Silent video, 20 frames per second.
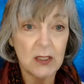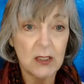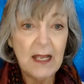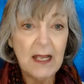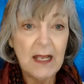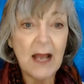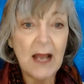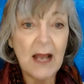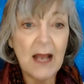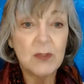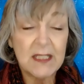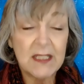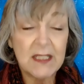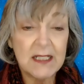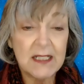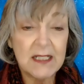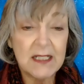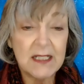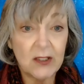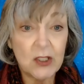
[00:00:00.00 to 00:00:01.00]
I was
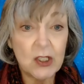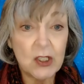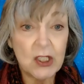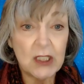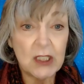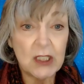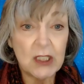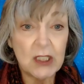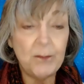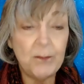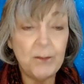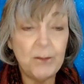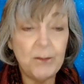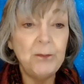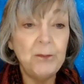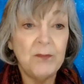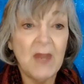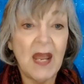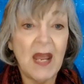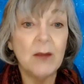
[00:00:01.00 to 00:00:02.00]
intelligent,
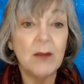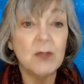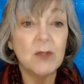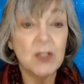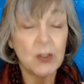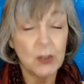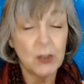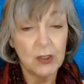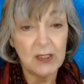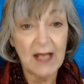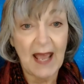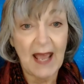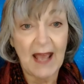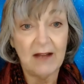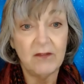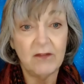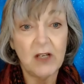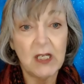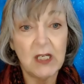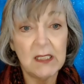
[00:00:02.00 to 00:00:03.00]
I was a good
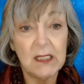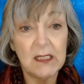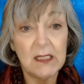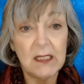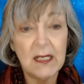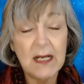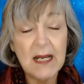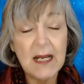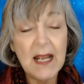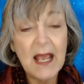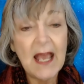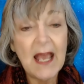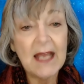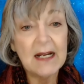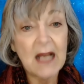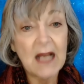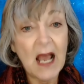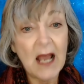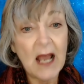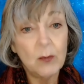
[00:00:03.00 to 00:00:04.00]
advocate, and
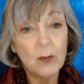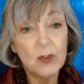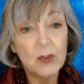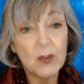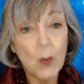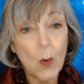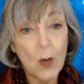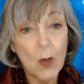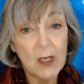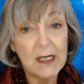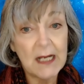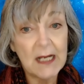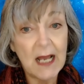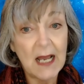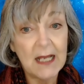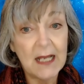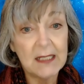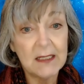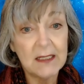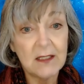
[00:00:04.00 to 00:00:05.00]
I was
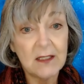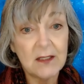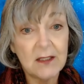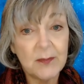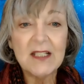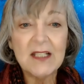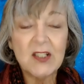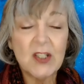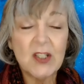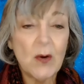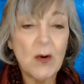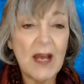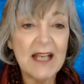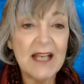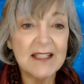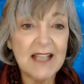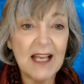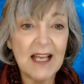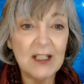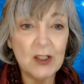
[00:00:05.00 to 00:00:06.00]
organized. So, as
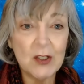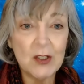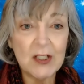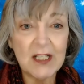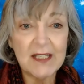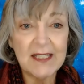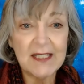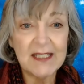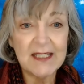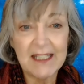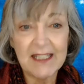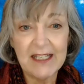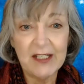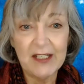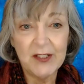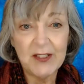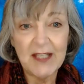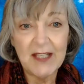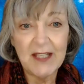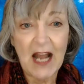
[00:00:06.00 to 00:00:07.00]
I looked at the
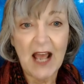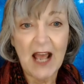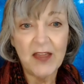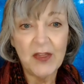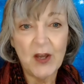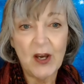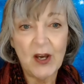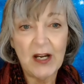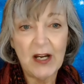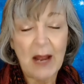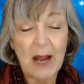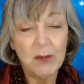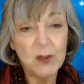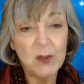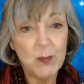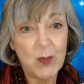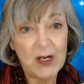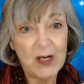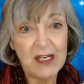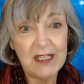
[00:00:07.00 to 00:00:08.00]
skills that I thought I was
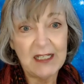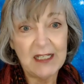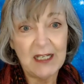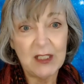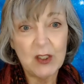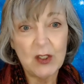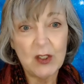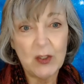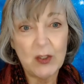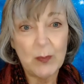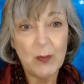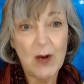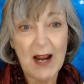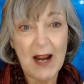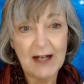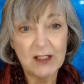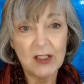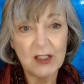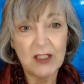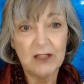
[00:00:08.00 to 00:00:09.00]
bringing into the
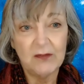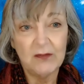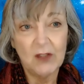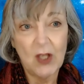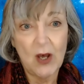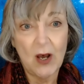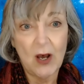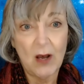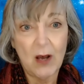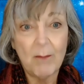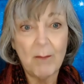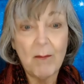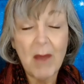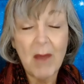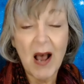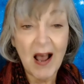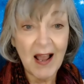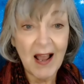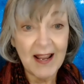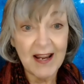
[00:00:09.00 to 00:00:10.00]
practice of law,
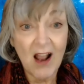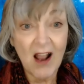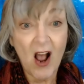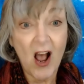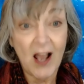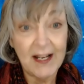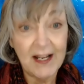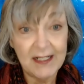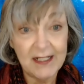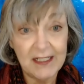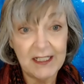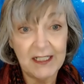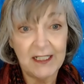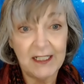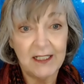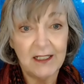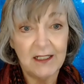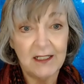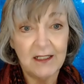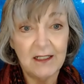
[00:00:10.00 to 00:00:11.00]
my
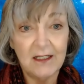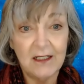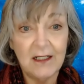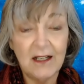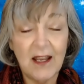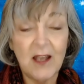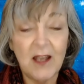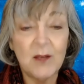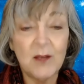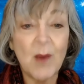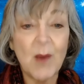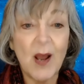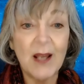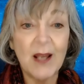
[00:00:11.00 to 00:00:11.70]
idea and my